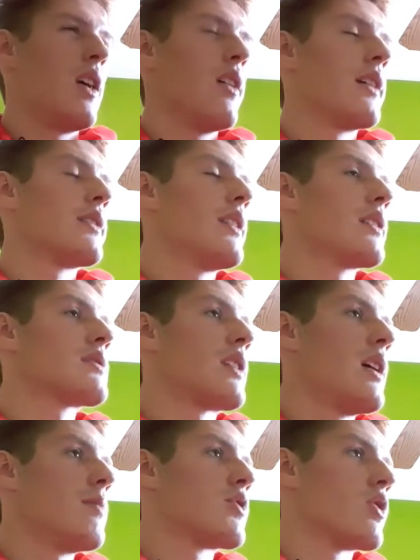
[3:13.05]
All right, the next
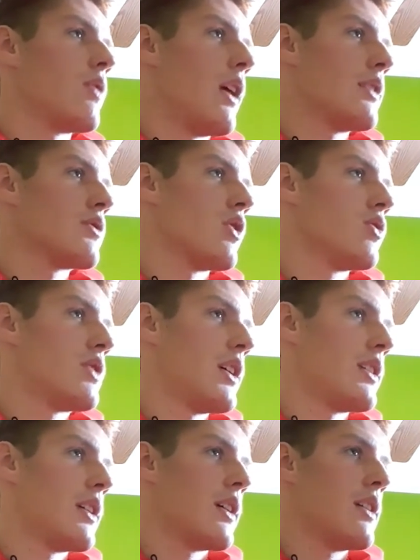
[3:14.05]
game, Toronto
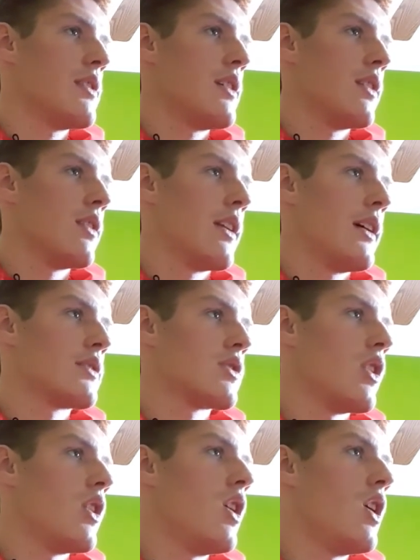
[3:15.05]
taking on the
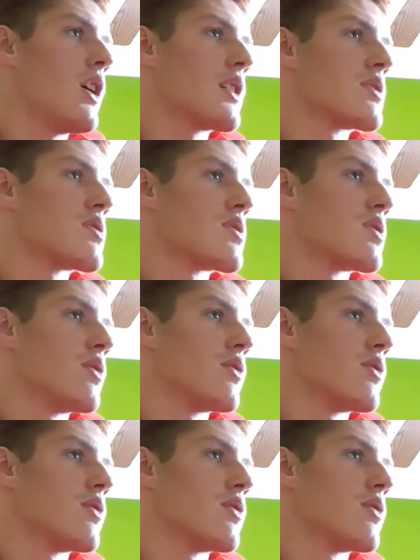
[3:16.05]
Atlanta Hawks.